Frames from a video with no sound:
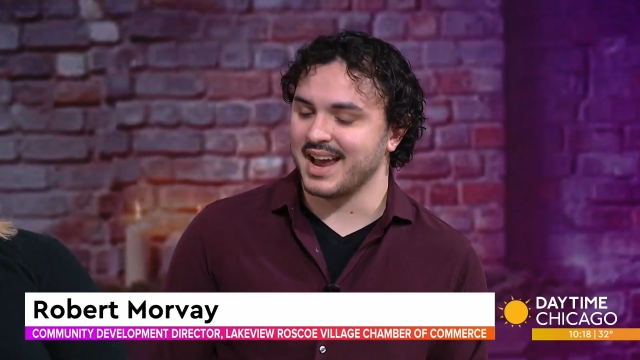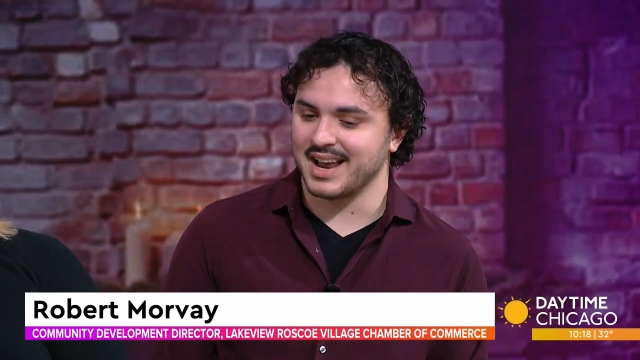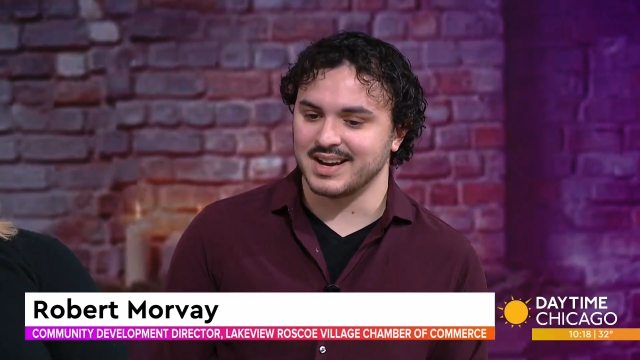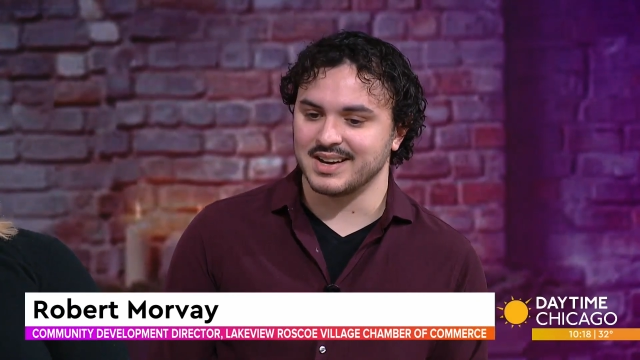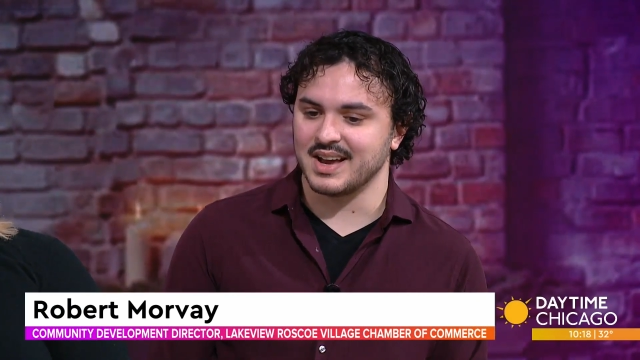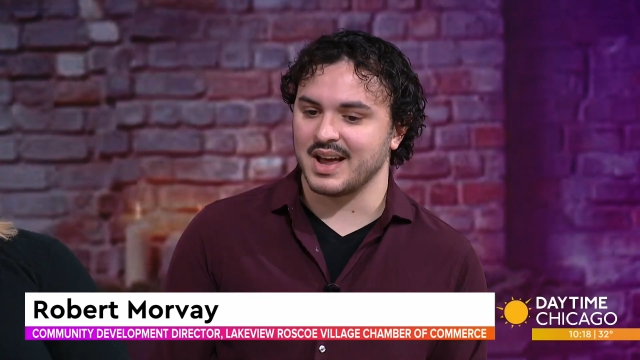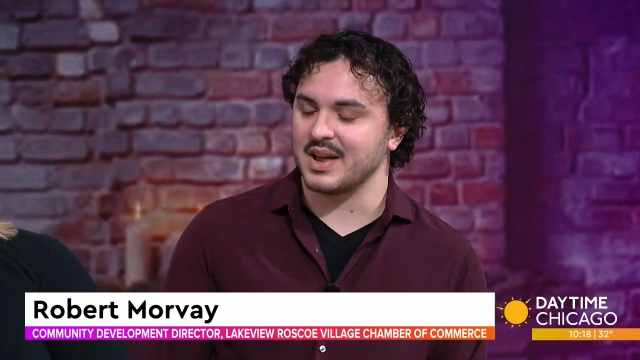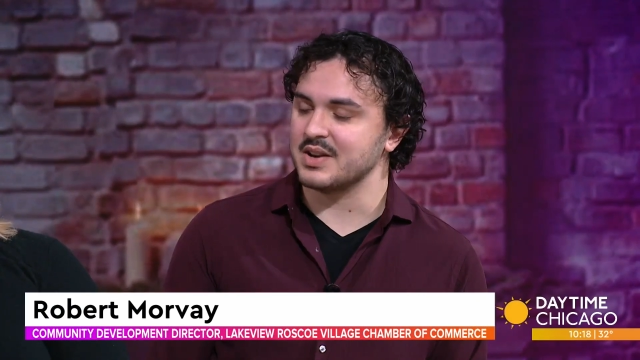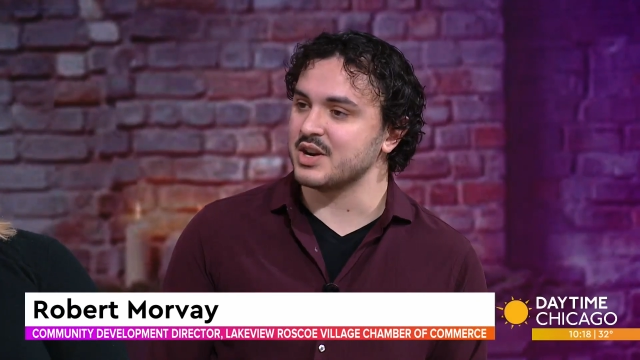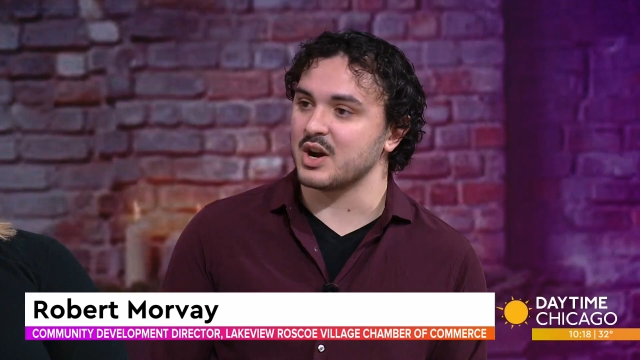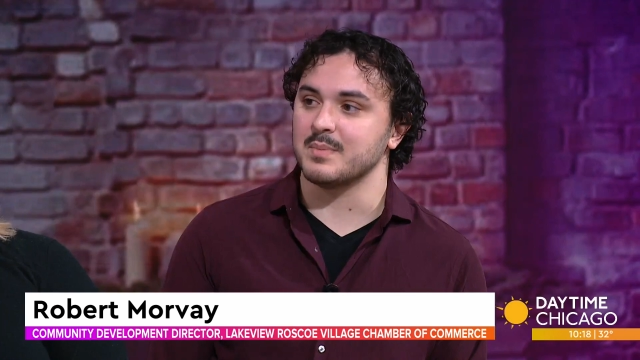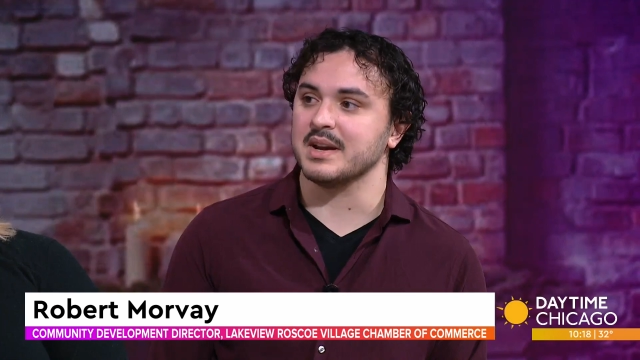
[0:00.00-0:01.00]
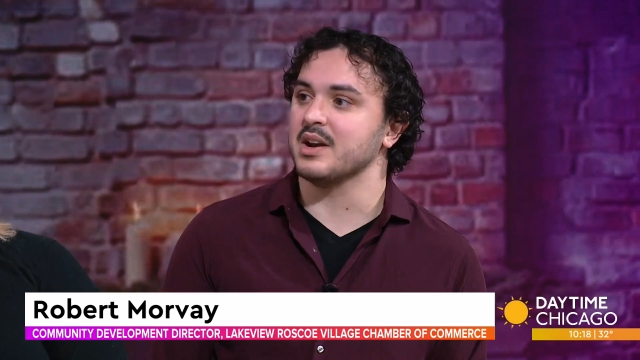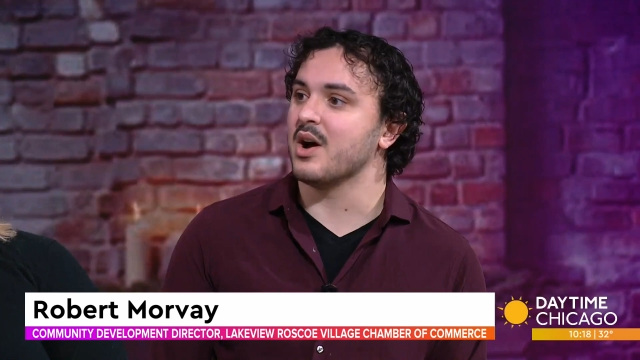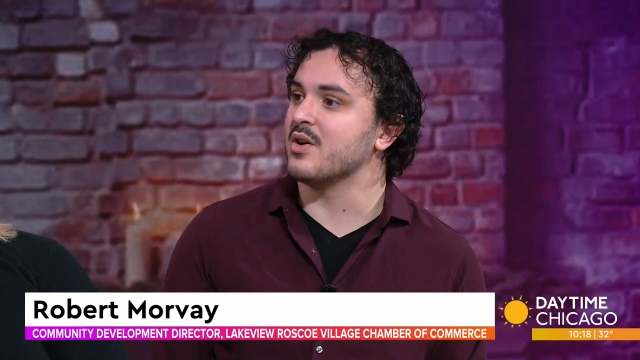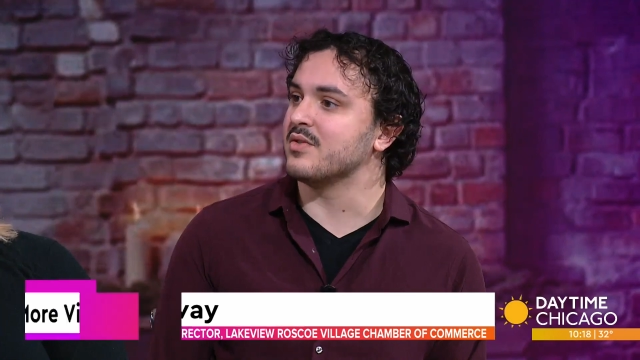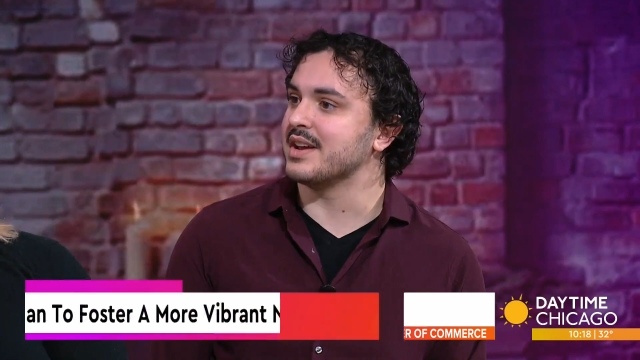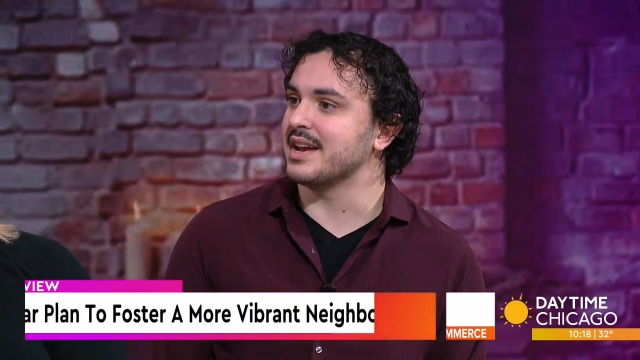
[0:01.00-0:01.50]
and uh, Jeremy
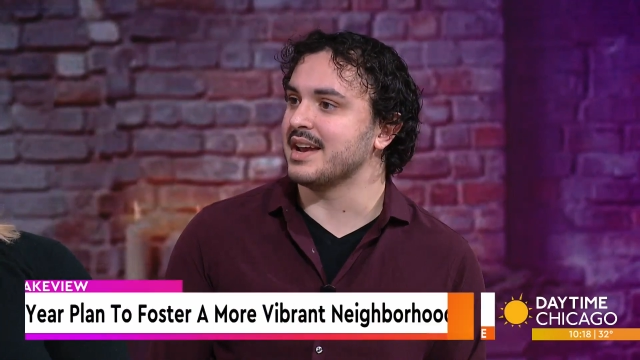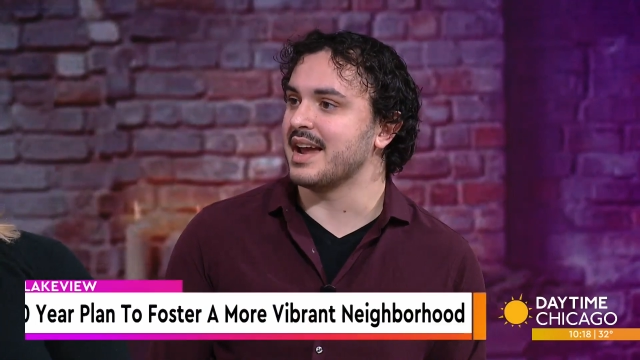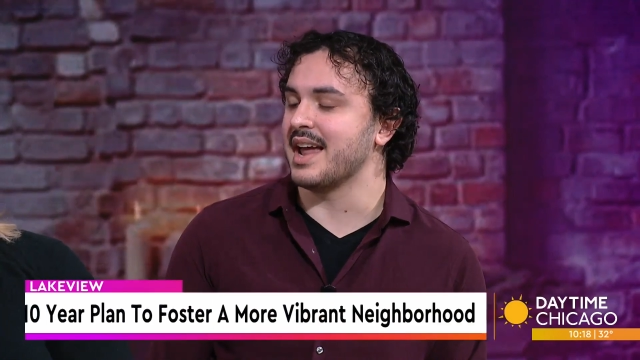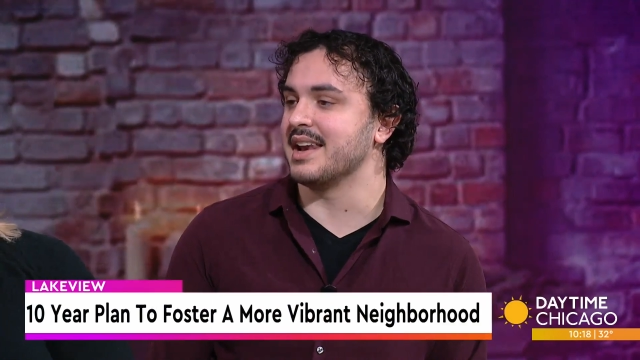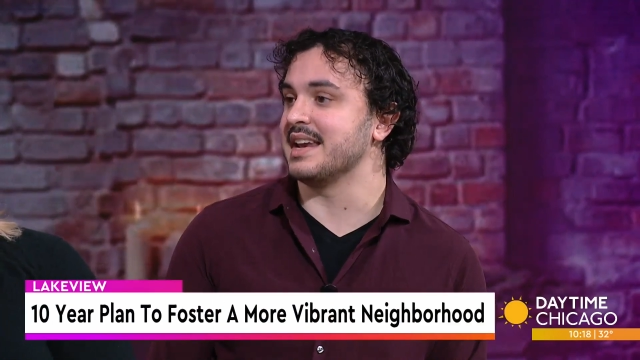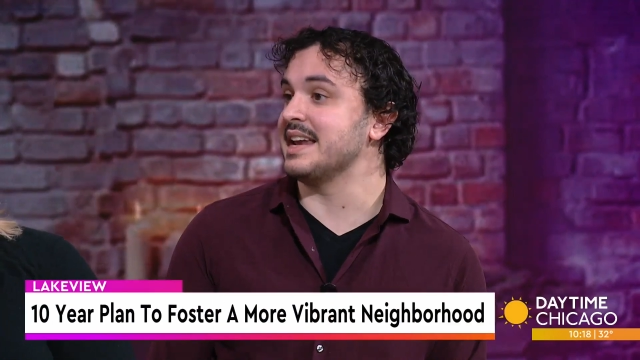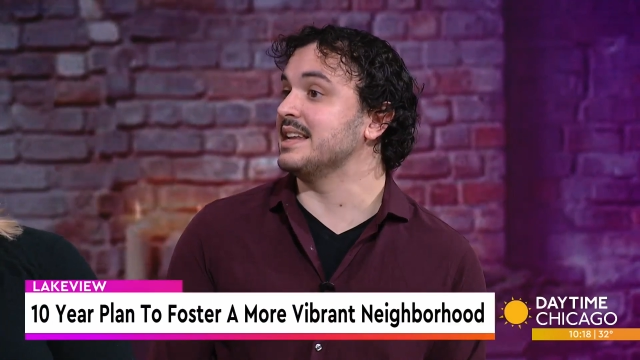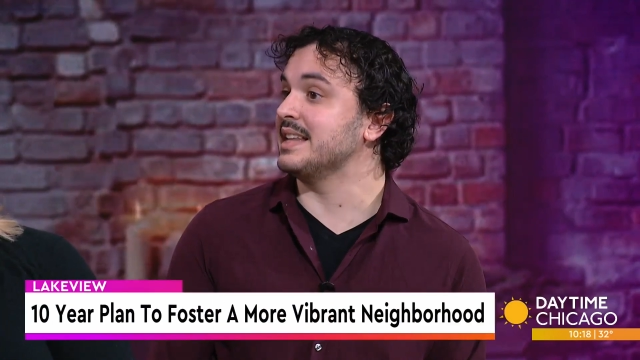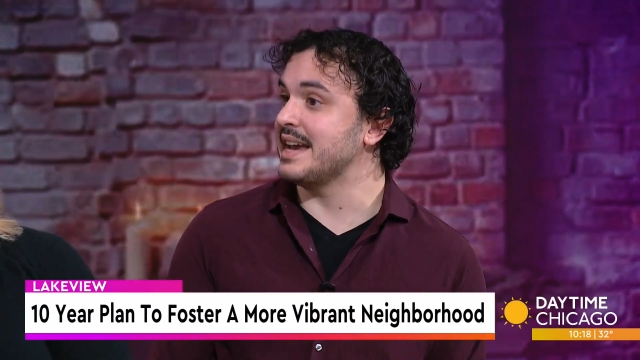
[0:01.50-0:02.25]
Novi and E.